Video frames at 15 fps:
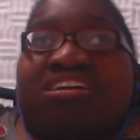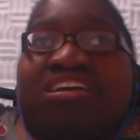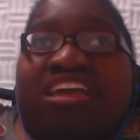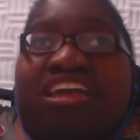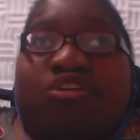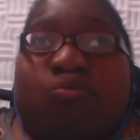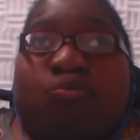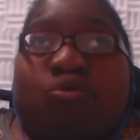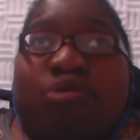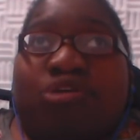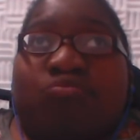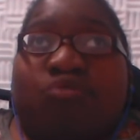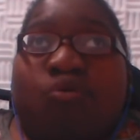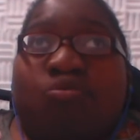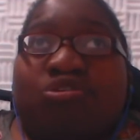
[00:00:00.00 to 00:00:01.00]
And the
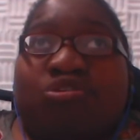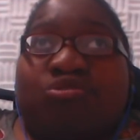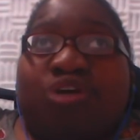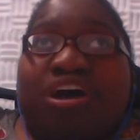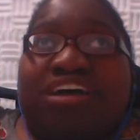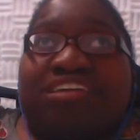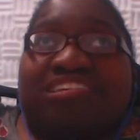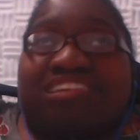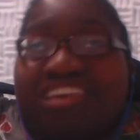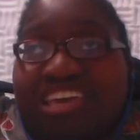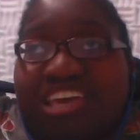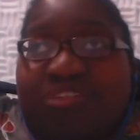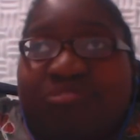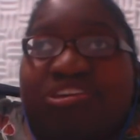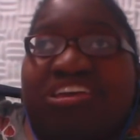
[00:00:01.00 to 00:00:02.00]
woman rolled her eyes and
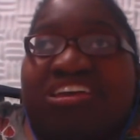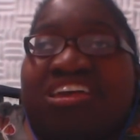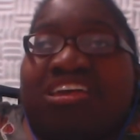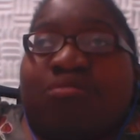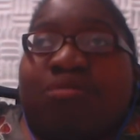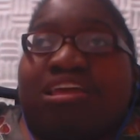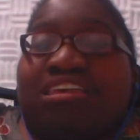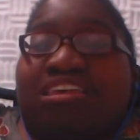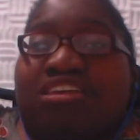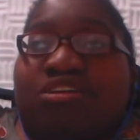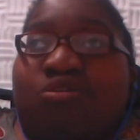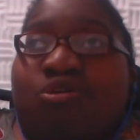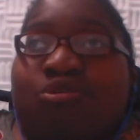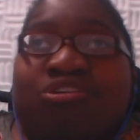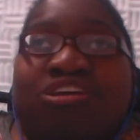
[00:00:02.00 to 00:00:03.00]
gave me my key
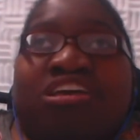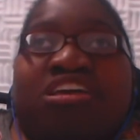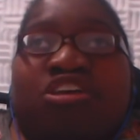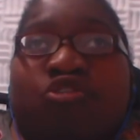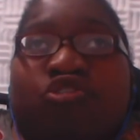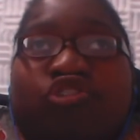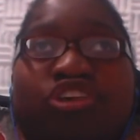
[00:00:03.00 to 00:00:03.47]
card because she